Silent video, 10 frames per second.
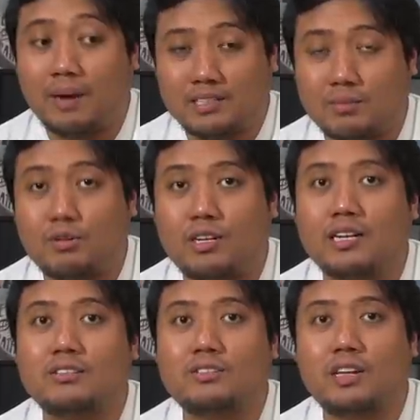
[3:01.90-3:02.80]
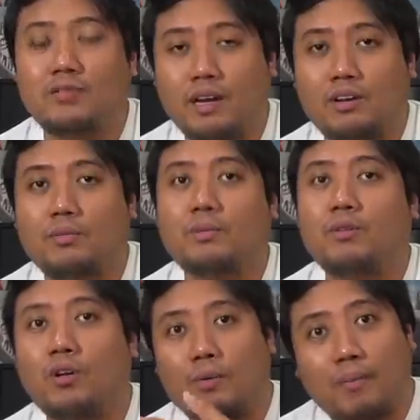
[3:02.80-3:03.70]
possible yan sa environment
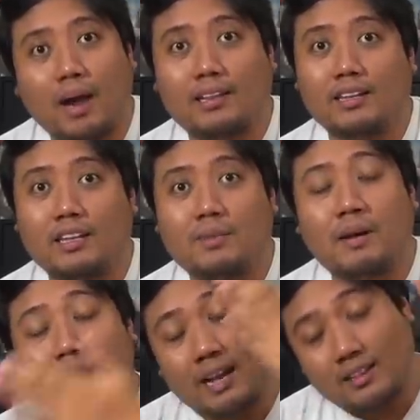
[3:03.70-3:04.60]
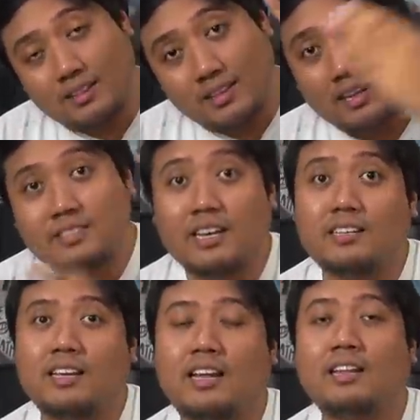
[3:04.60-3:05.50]
mo, bakit hindi, di ba? At
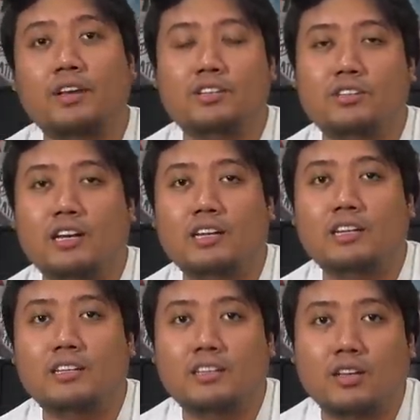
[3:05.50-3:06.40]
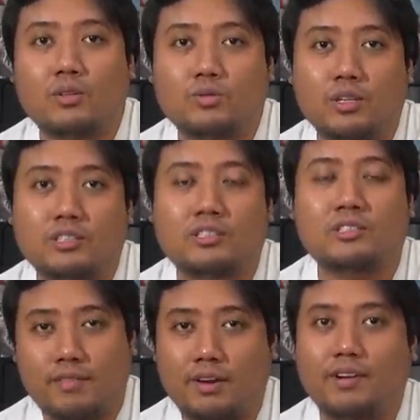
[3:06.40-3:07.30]
nandyan yan, feature yan ng Nintendo Switch.
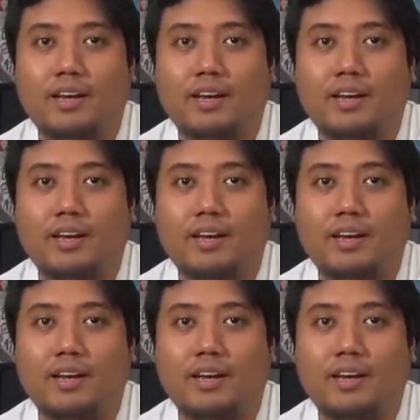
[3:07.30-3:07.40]
Very